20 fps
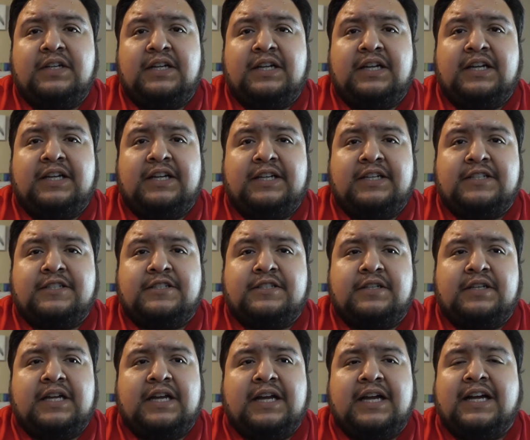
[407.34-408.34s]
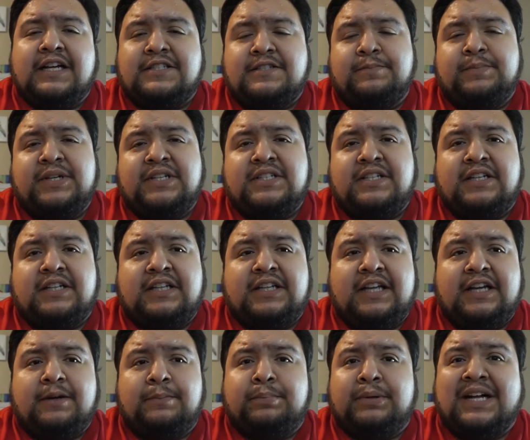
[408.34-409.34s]
has basically
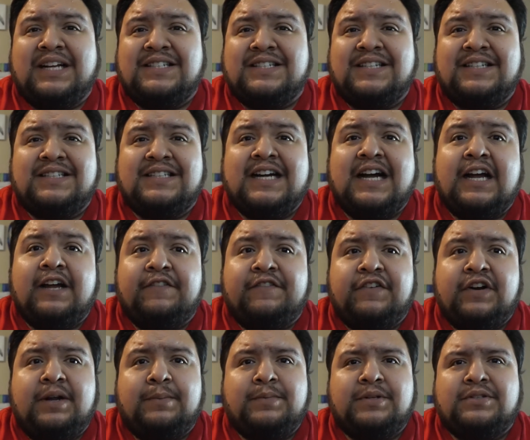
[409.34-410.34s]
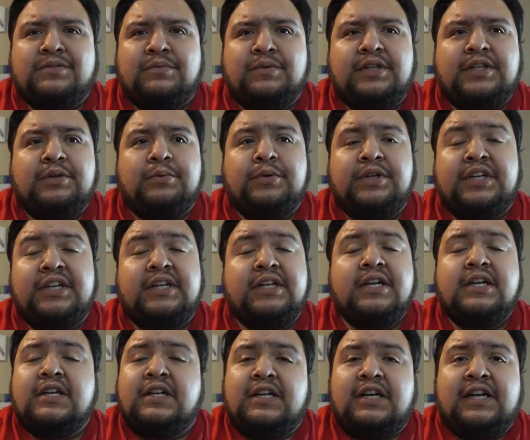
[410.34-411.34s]
like a plastic diaphragm. It's really weak
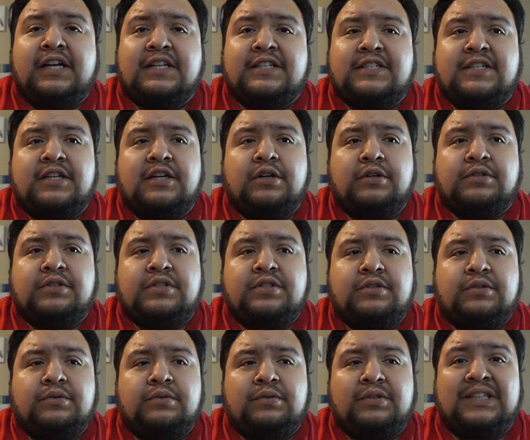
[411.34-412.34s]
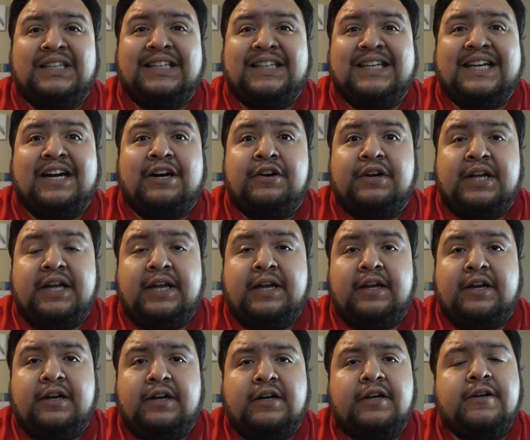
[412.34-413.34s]
and it's known to leak out
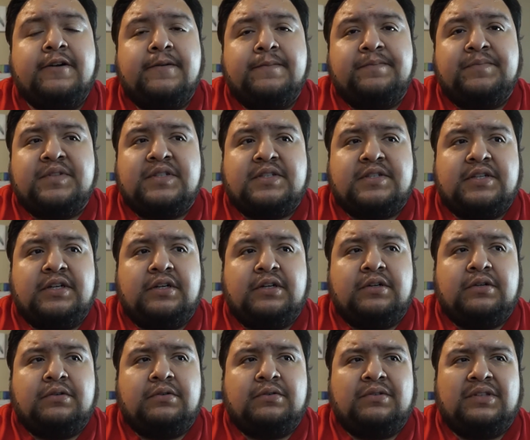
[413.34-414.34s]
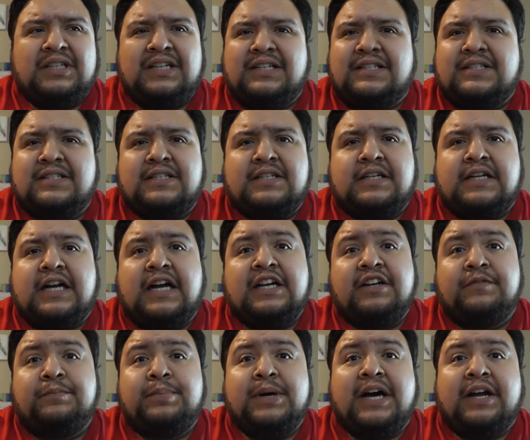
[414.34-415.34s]
air. So that's kind
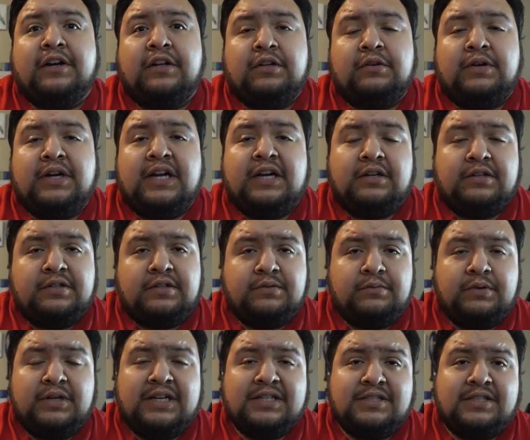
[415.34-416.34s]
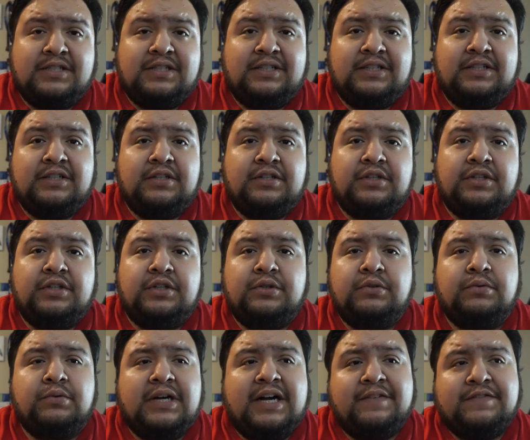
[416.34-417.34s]
of battle around. Whereas the
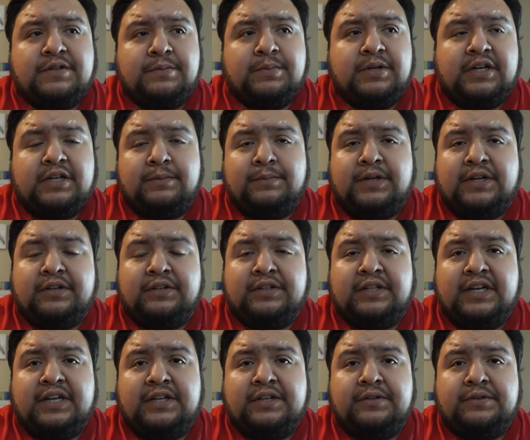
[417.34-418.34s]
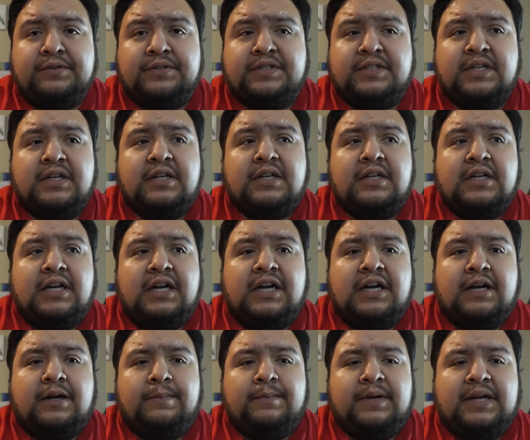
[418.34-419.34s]
new aftermarket model that I used
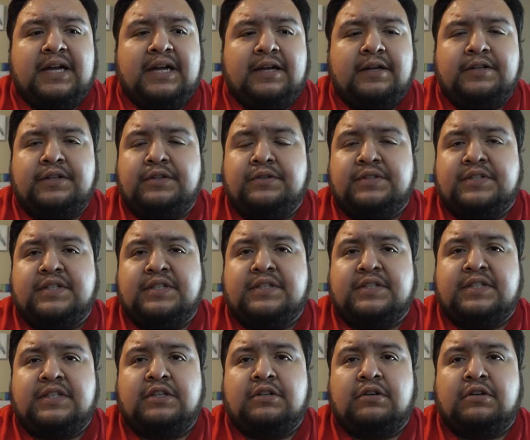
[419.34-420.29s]
uses